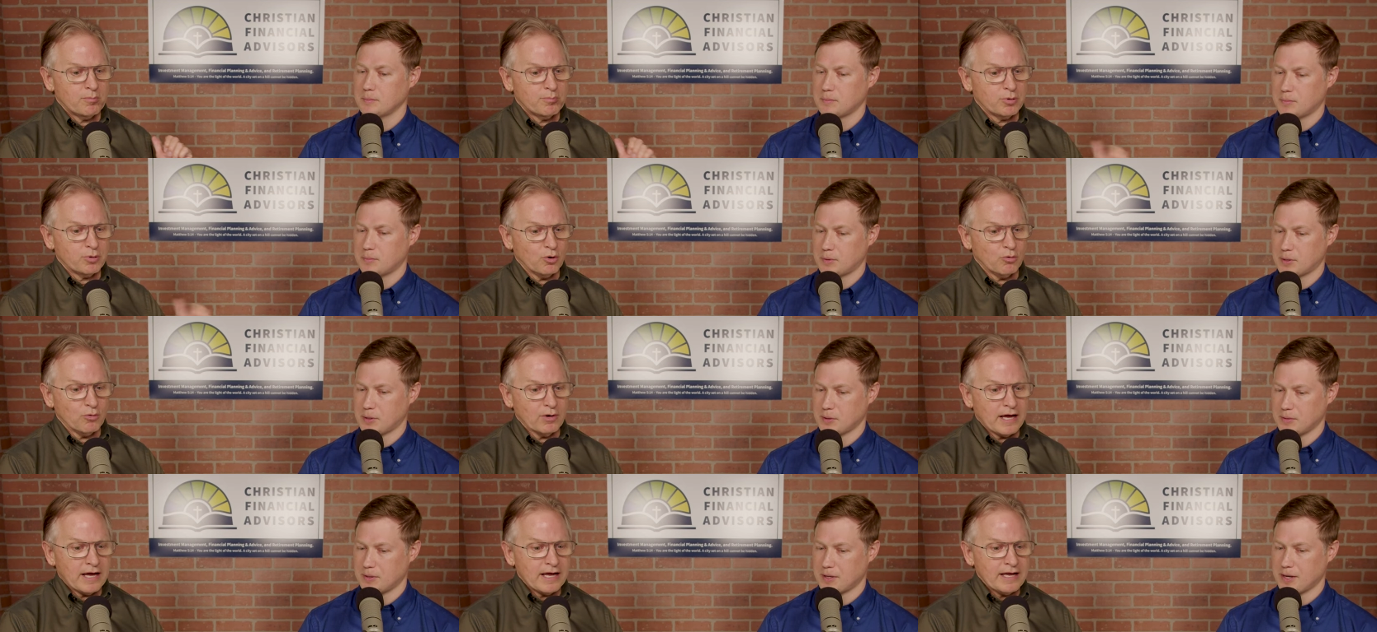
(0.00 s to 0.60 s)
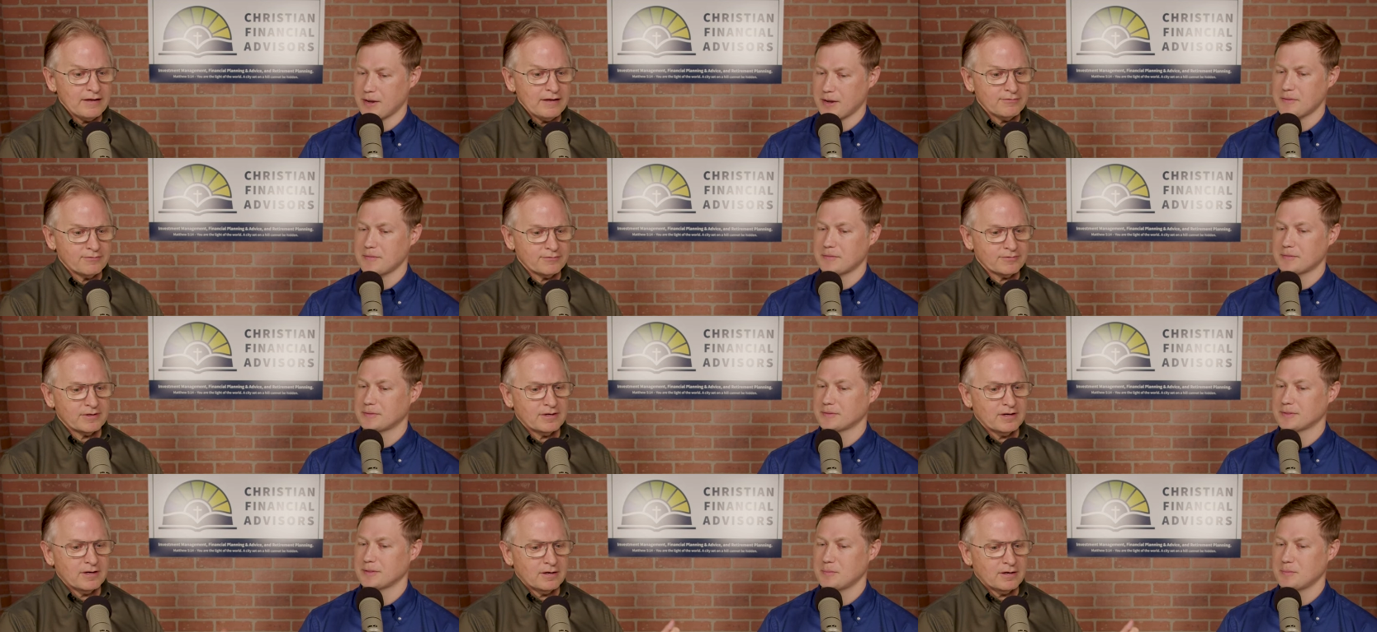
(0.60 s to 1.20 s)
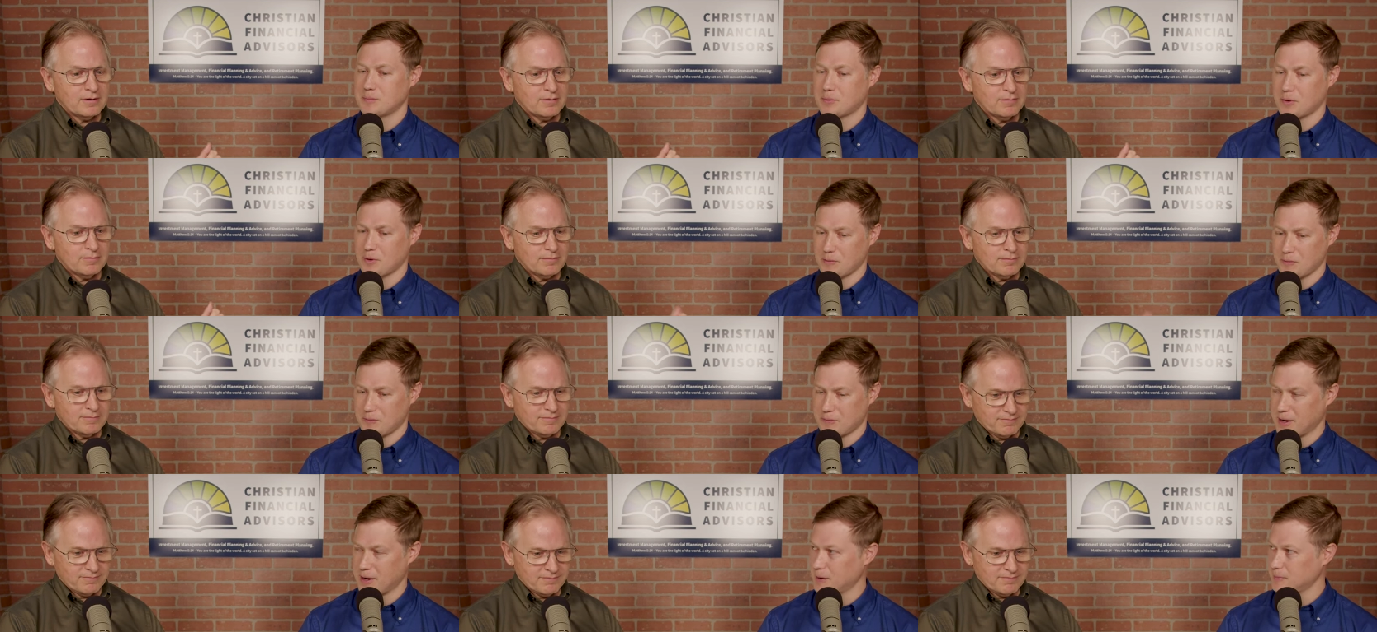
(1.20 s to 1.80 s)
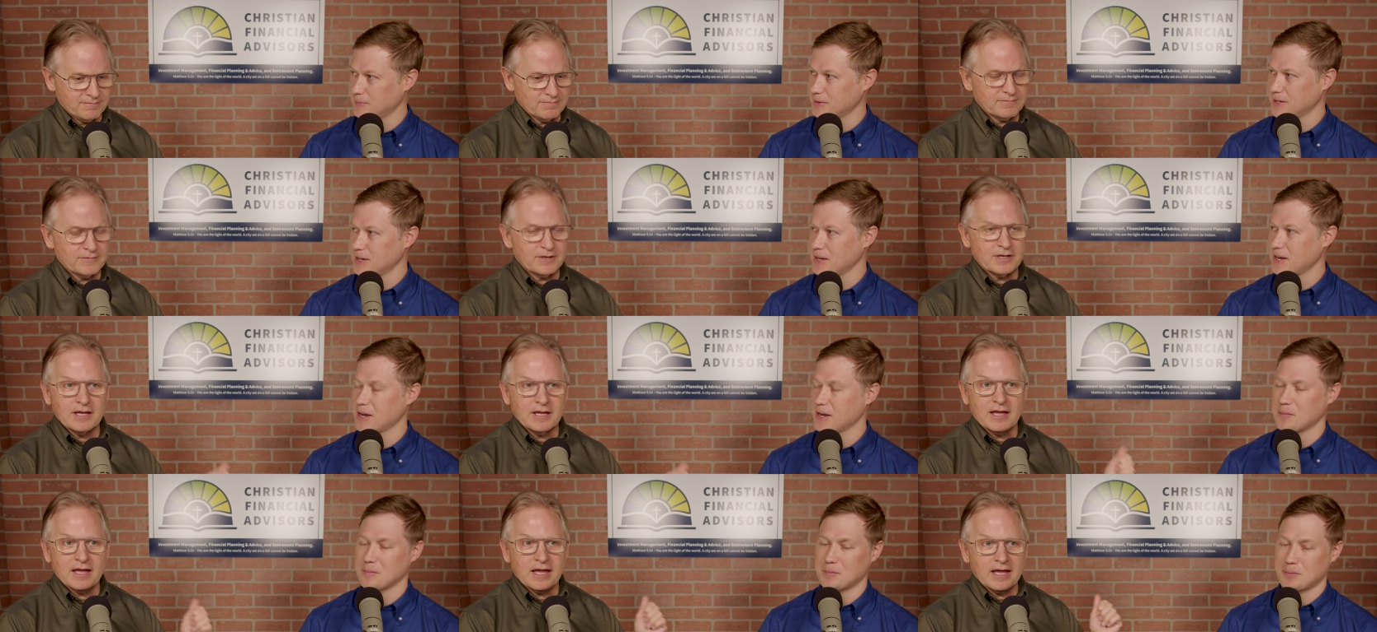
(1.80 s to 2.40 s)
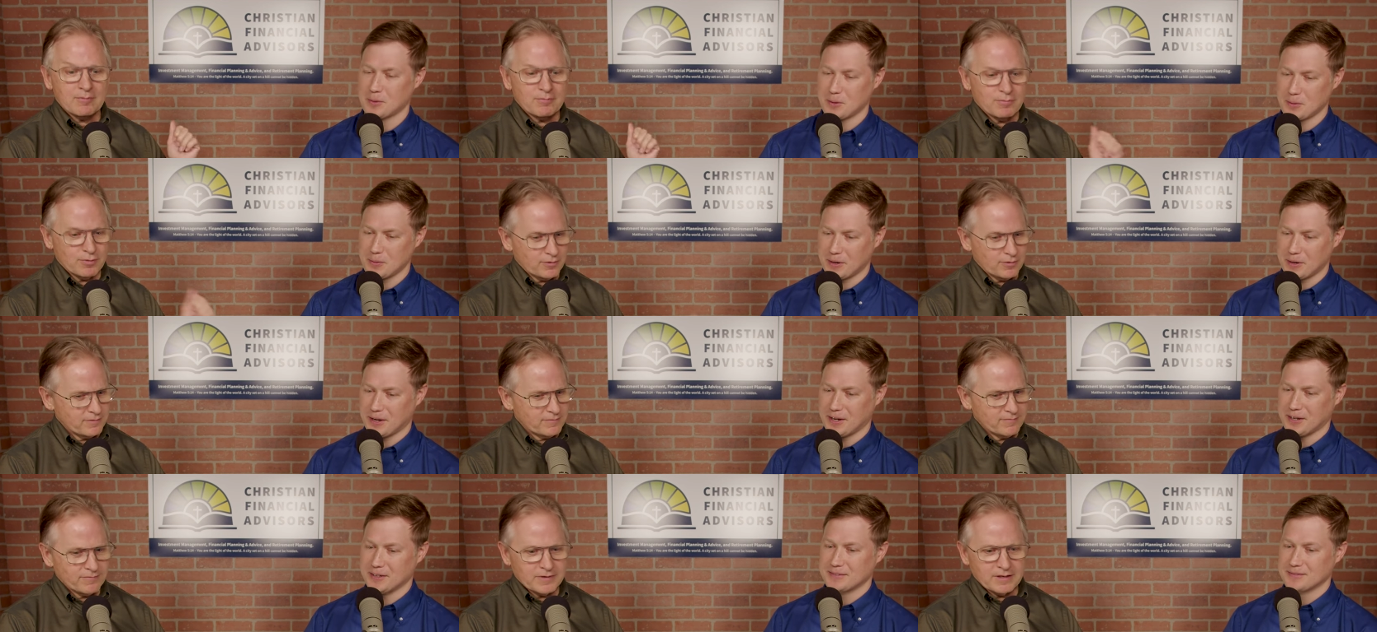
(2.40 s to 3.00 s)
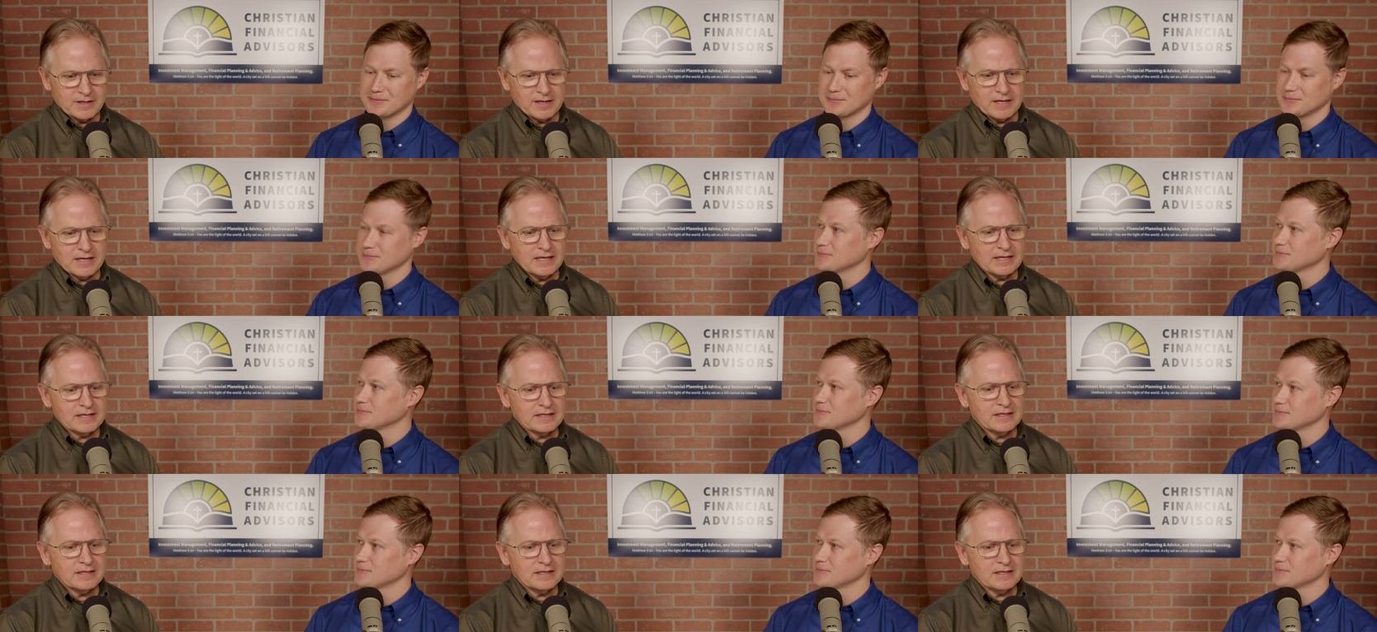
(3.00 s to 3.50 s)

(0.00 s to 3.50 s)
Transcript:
Speaker 1: pro life pro family, and pro God. It,